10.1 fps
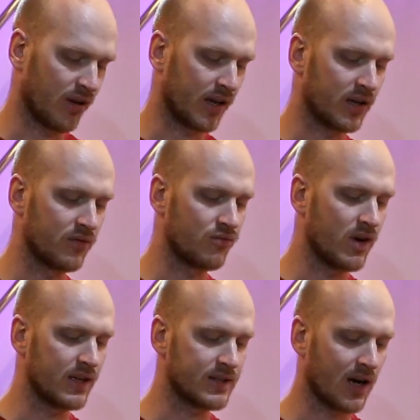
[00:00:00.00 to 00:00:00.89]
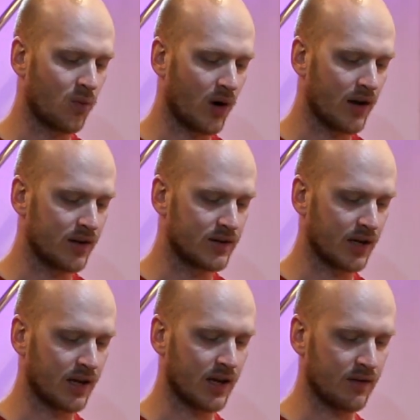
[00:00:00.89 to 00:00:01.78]
I couldn't really tell why they'd
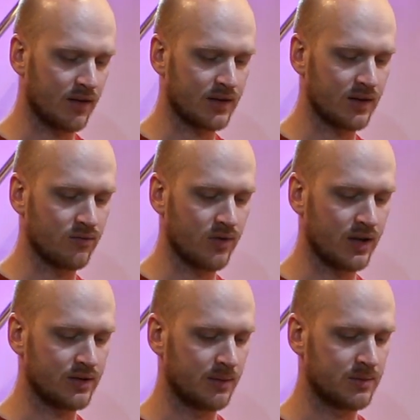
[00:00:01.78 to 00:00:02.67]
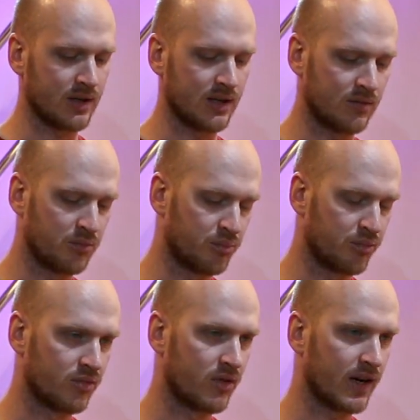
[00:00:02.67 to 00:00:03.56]
done it. It didn't really seem to
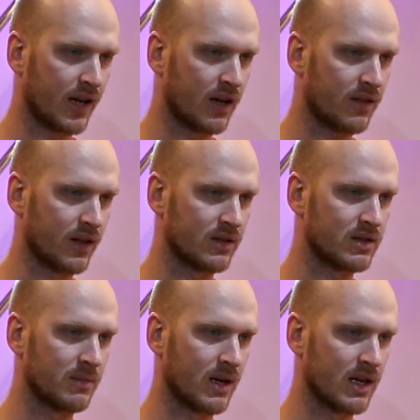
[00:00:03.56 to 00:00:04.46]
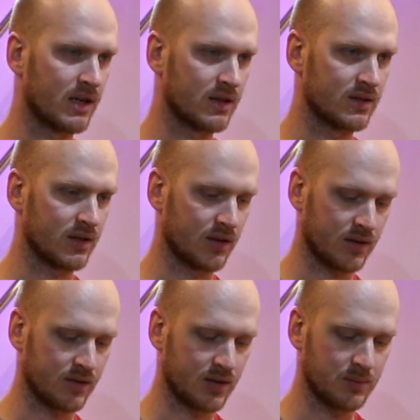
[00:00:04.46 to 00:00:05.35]
bring anything to me. It
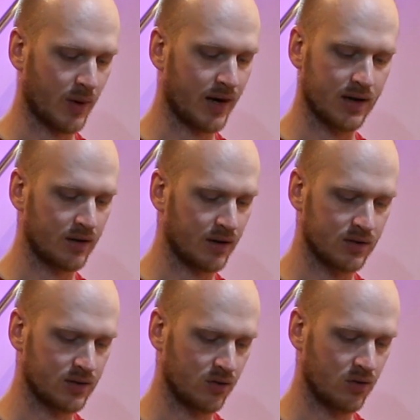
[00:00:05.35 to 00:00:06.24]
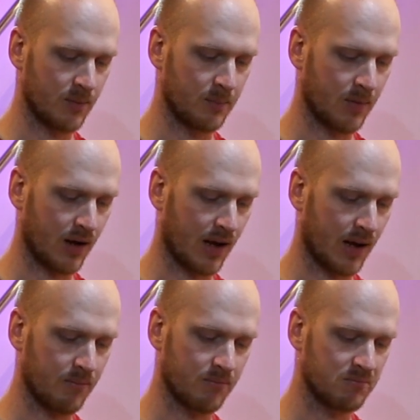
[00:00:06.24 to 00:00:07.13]
didn't seem to add anything to them.
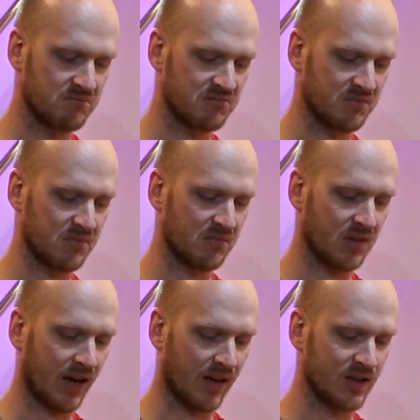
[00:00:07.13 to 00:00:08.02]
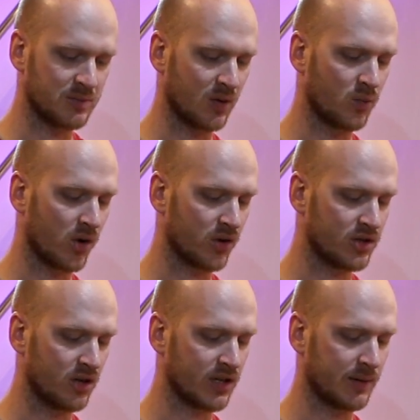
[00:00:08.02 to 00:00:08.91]
And there's been one or
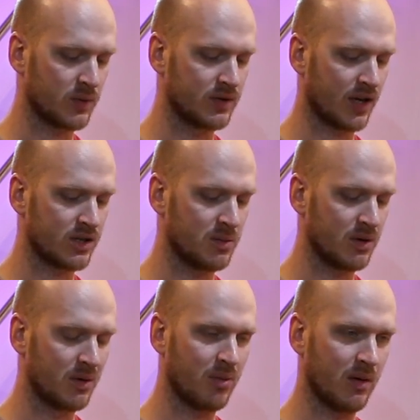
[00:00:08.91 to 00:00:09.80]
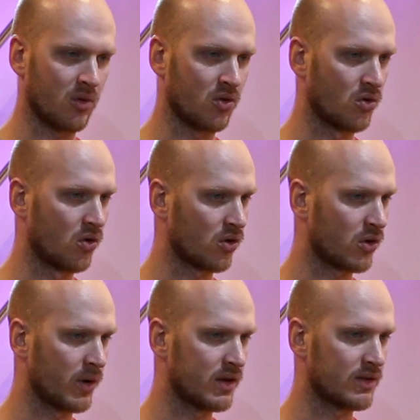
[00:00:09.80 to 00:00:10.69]
two times where it's actually been a bit more
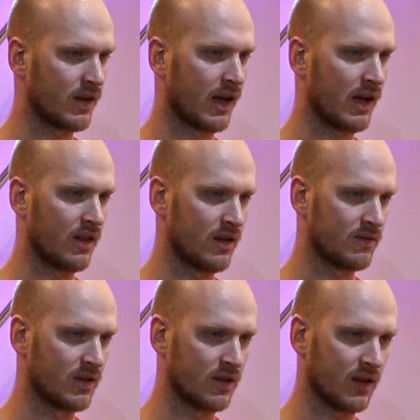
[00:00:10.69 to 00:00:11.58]
awkward. They